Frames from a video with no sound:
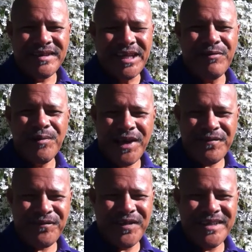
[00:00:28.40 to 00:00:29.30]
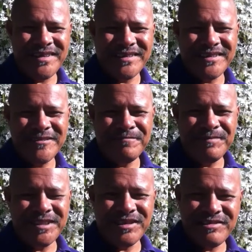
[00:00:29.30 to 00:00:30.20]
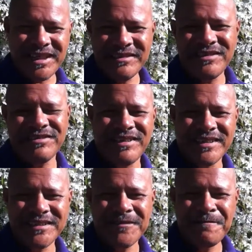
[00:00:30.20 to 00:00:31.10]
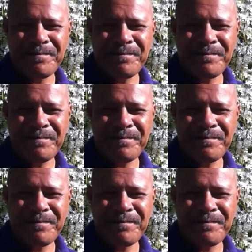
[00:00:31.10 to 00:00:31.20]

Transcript: That all our fears is attracted to us,